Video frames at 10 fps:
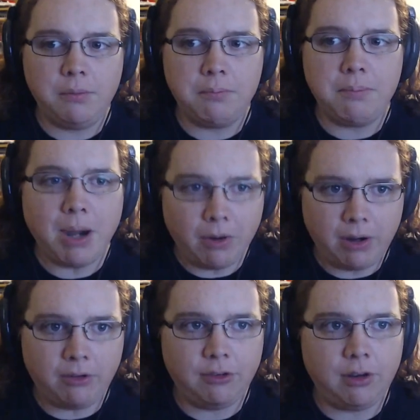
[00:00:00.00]

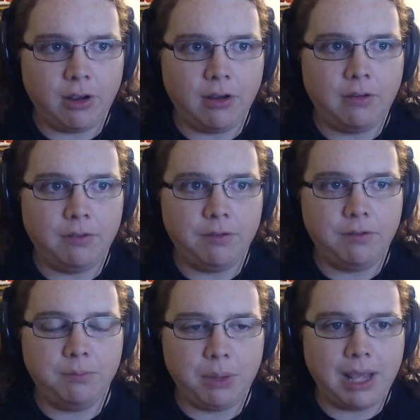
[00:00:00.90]
merits
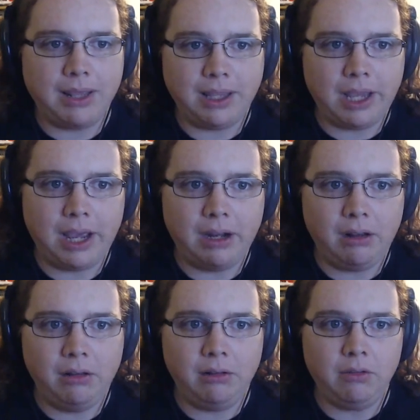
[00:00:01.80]
of playing the
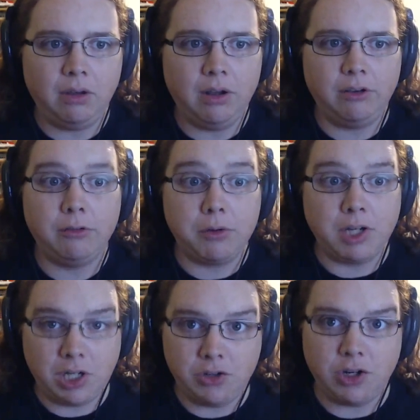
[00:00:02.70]
idol on a
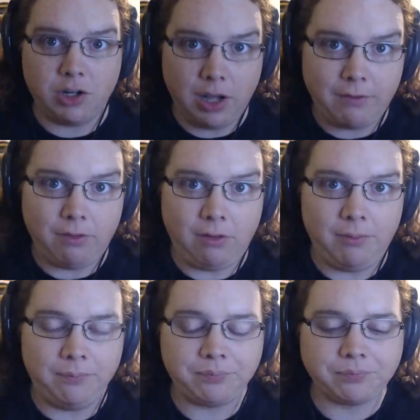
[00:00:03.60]
strategic
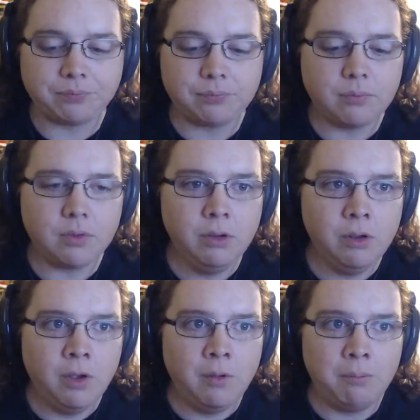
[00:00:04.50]
level,
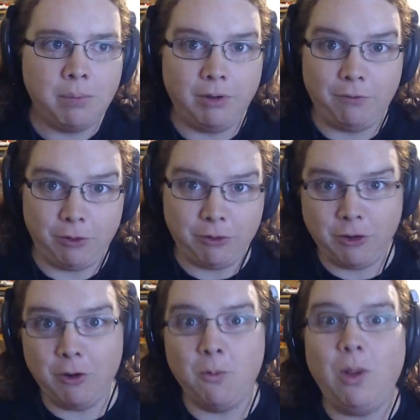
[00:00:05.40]
but for
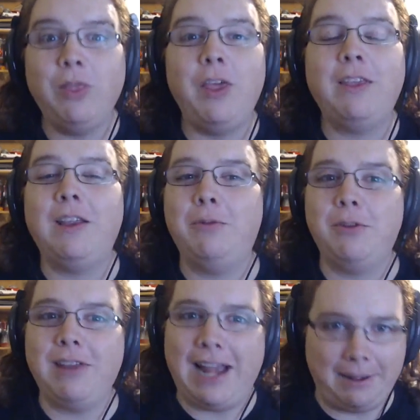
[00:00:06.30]
sure, one thing that it
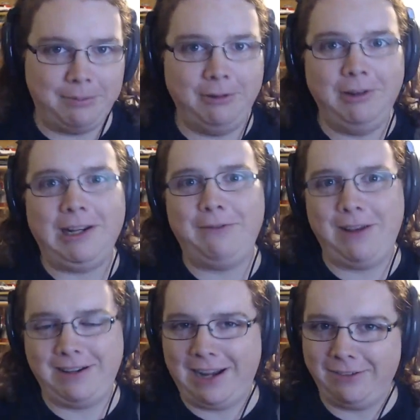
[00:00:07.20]
was absolutely
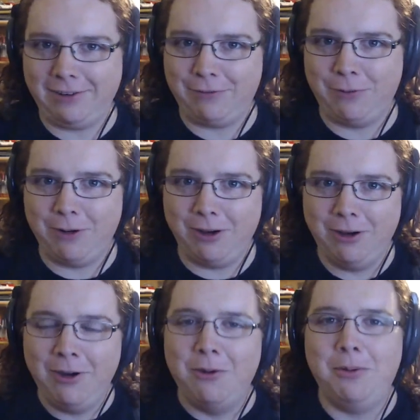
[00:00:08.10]
fantastic for
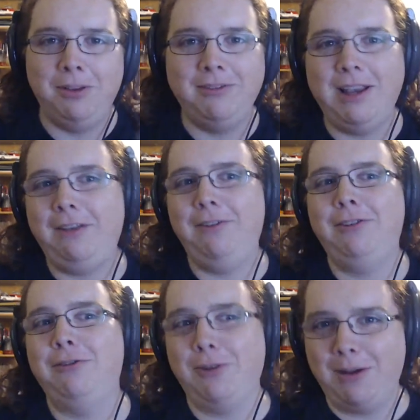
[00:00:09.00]
was
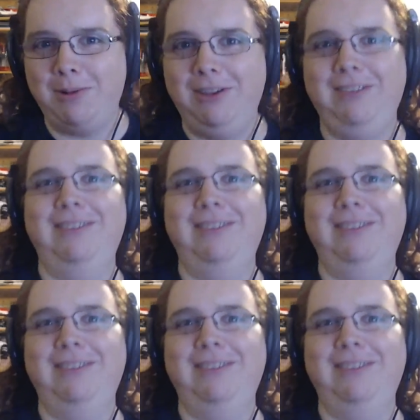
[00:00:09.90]
television drama.